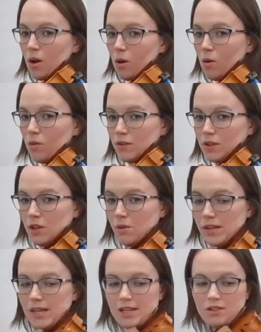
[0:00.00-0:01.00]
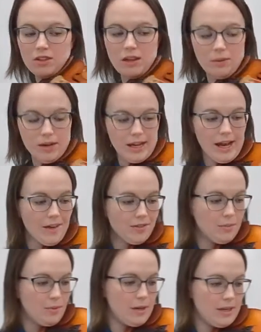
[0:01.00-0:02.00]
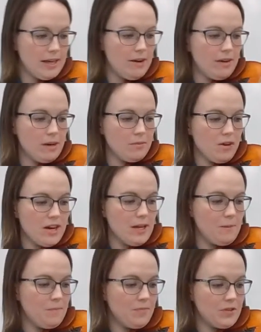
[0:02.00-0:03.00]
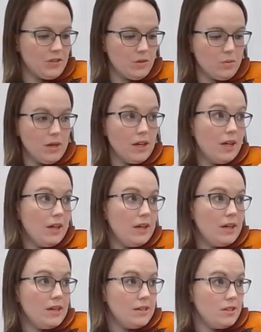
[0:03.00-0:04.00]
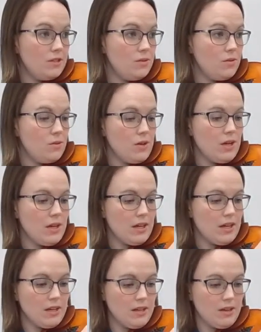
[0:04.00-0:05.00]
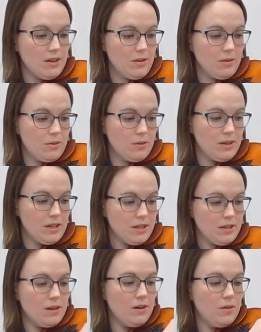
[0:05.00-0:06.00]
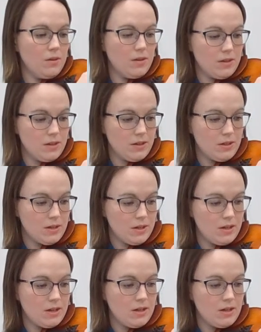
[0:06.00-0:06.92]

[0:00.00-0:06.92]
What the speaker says: over the note E so that when I have to put it down, I'm ready. So 1, 2, here we go. 2,